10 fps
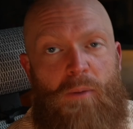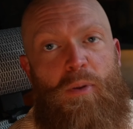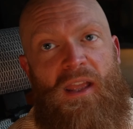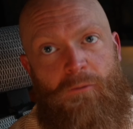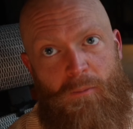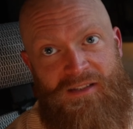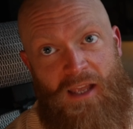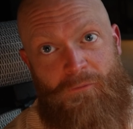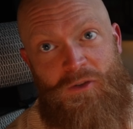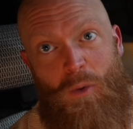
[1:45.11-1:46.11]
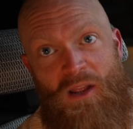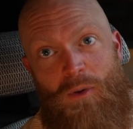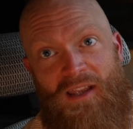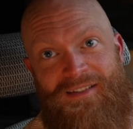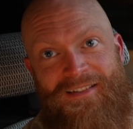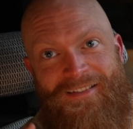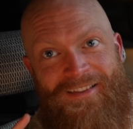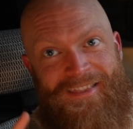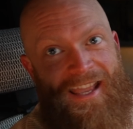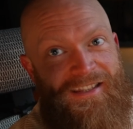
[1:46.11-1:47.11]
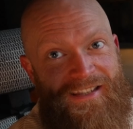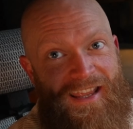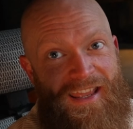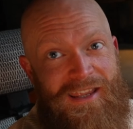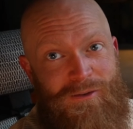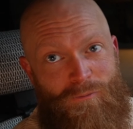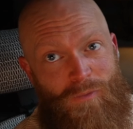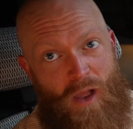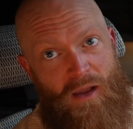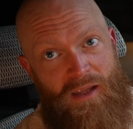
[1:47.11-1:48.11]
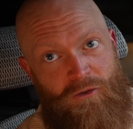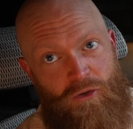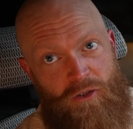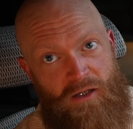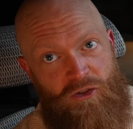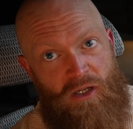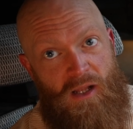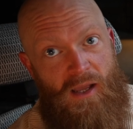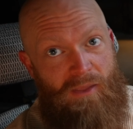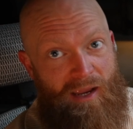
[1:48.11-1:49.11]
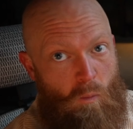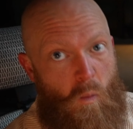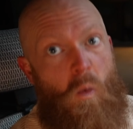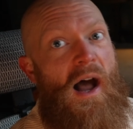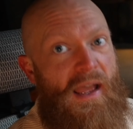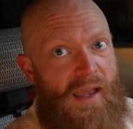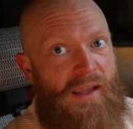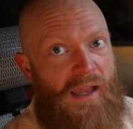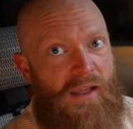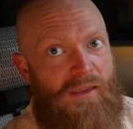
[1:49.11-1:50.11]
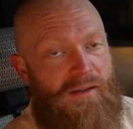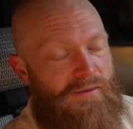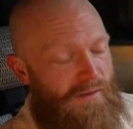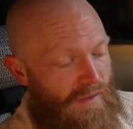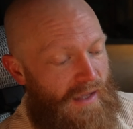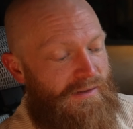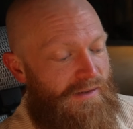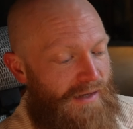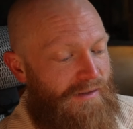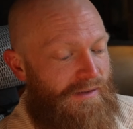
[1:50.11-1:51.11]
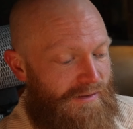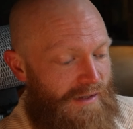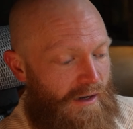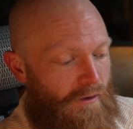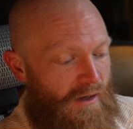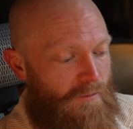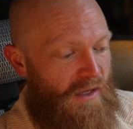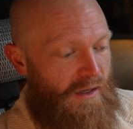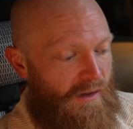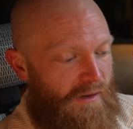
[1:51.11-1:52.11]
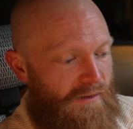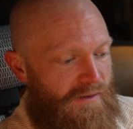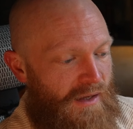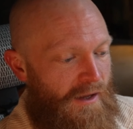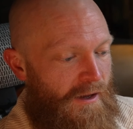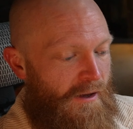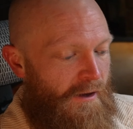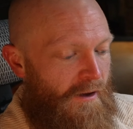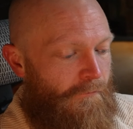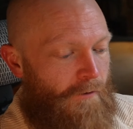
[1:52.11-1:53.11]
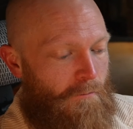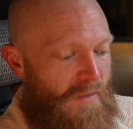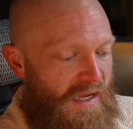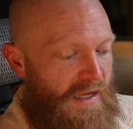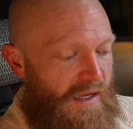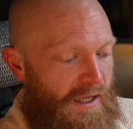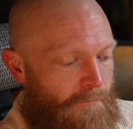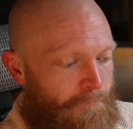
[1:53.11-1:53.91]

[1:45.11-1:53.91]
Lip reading: a plan for myself. So anyways, that's a long introduction on like why I got this. And that's necessary because for me